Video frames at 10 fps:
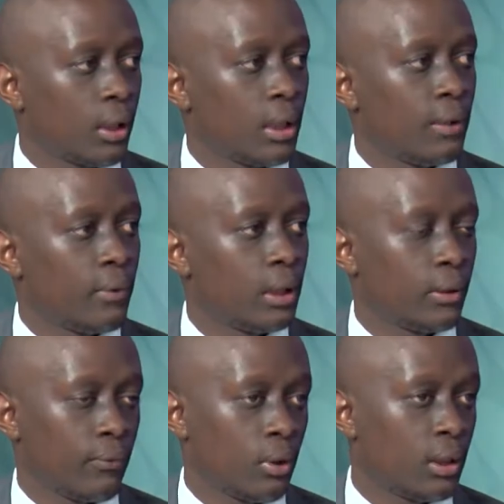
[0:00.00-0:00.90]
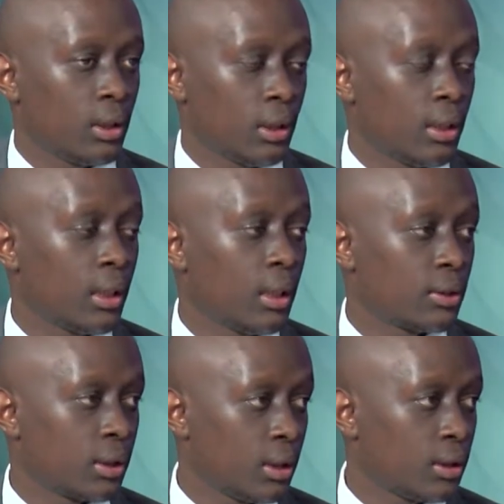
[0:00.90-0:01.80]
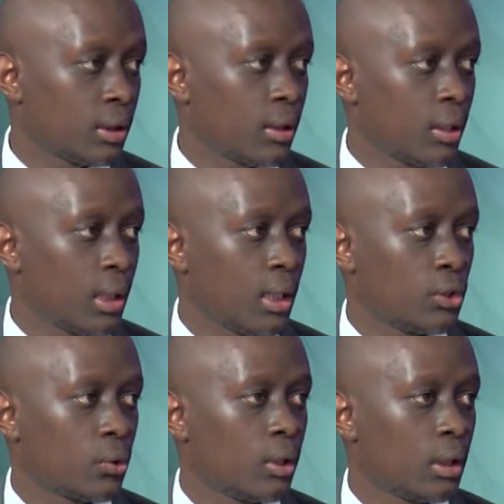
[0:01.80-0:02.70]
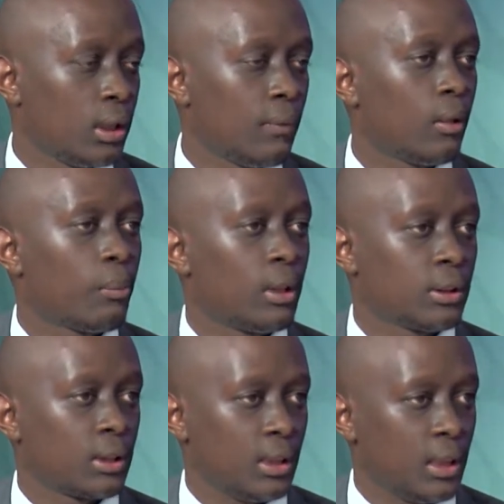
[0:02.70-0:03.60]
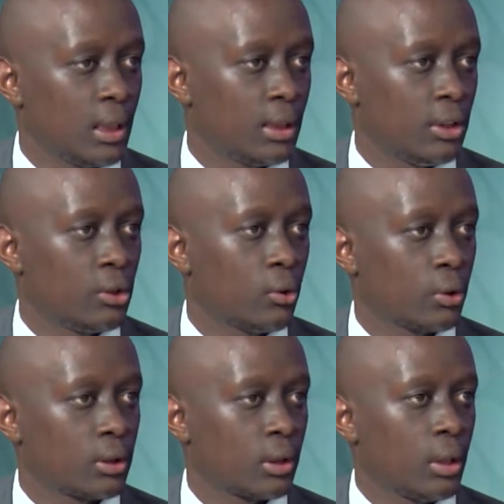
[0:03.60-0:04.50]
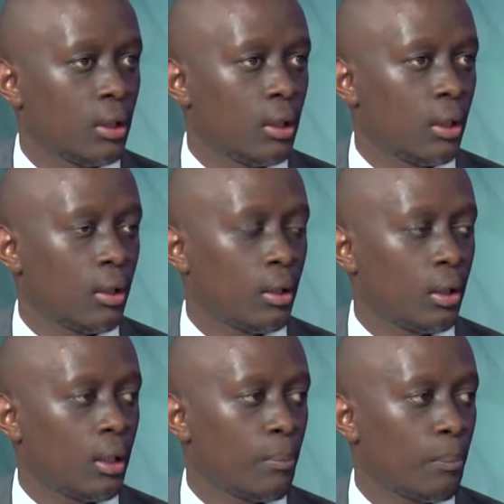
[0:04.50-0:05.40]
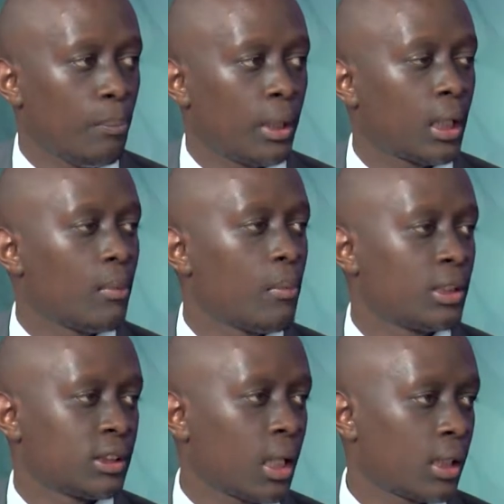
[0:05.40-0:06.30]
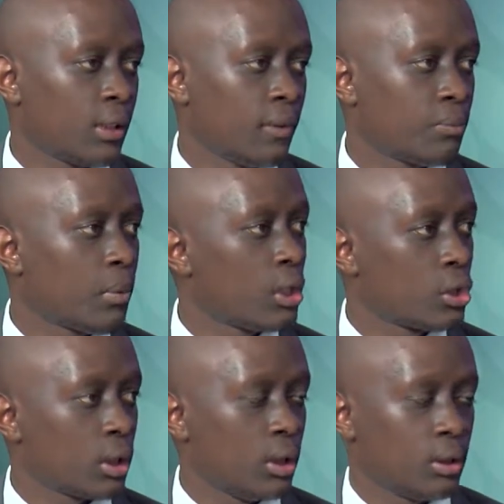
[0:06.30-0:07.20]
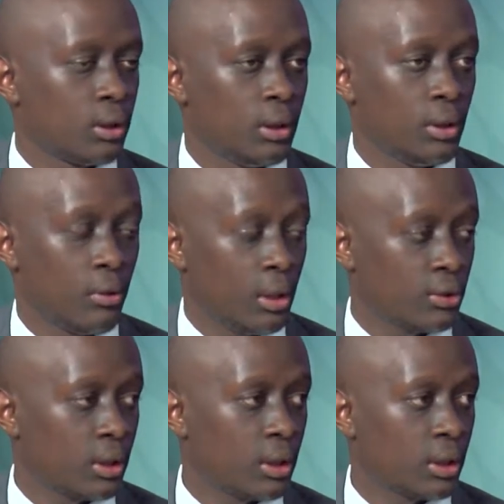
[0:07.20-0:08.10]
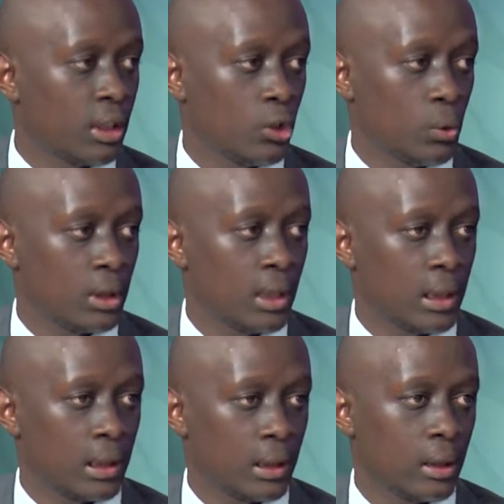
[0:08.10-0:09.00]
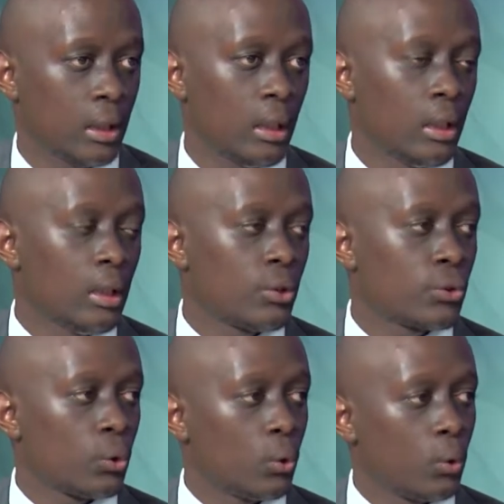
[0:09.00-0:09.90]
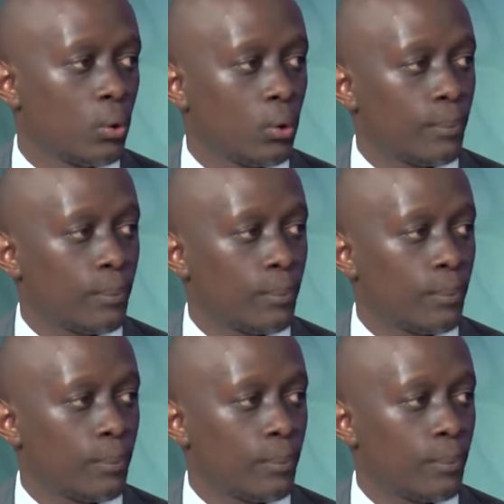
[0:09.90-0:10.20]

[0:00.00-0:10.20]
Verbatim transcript: ready funding for real, real estate uh, ensured that developers ideally did not uh, become as active as much in, in real estate in 2018. Mm -hmm. So